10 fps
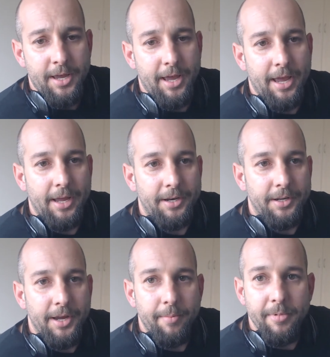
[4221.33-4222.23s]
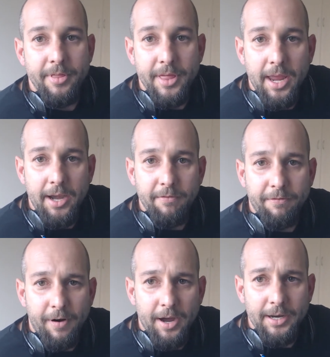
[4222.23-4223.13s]
And then
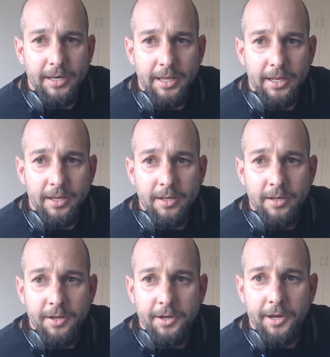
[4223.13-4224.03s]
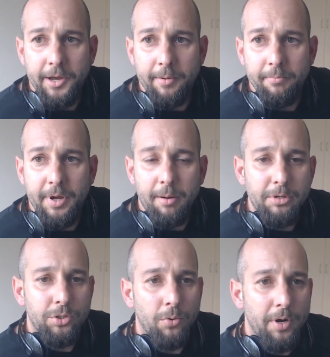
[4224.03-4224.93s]
finally, come
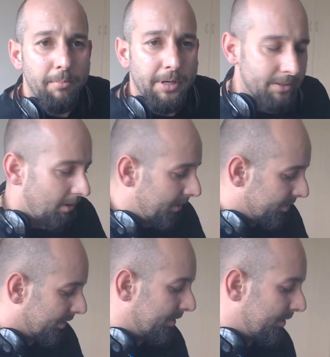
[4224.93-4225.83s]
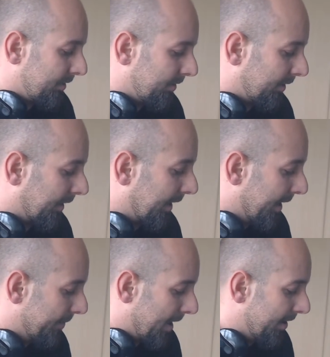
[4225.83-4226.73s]
and join Mixologist.
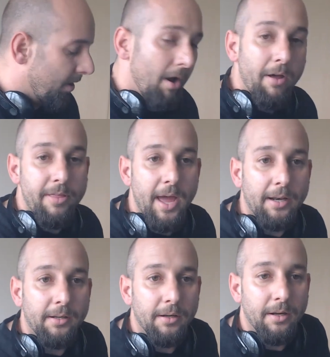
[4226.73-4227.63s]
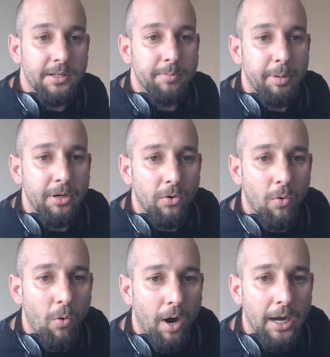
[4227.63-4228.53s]
I know that it's been
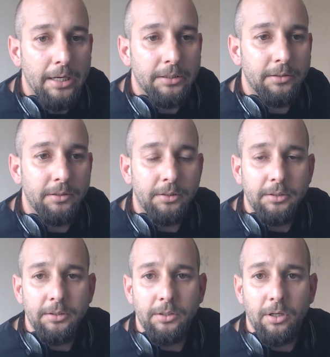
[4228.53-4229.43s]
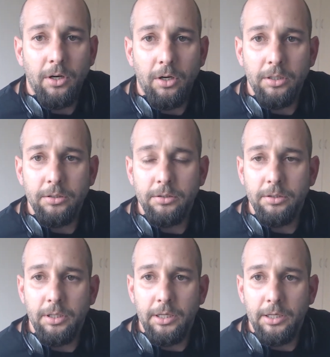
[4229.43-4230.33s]
quiet
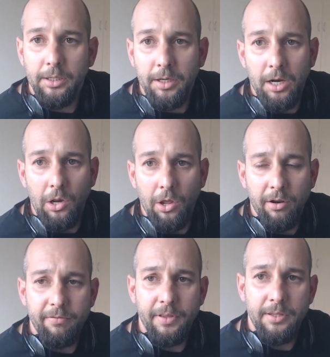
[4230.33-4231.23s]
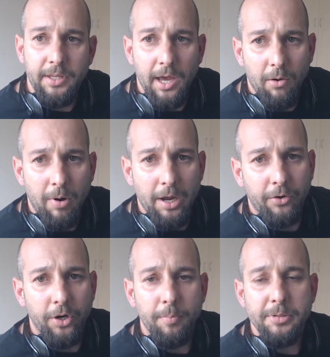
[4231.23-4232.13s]
on a lot of the DIY
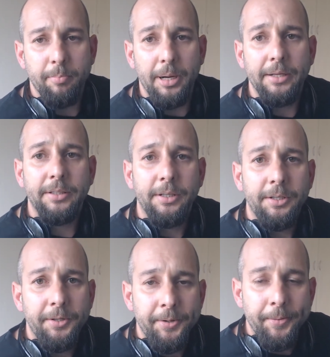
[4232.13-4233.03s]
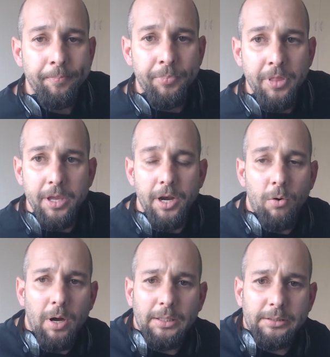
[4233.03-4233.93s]
groups, but you know
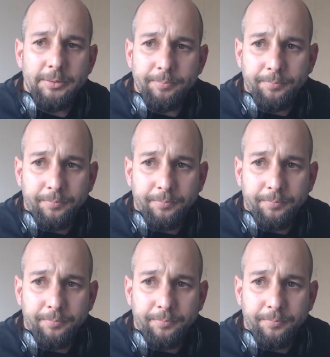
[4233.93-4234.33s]
what?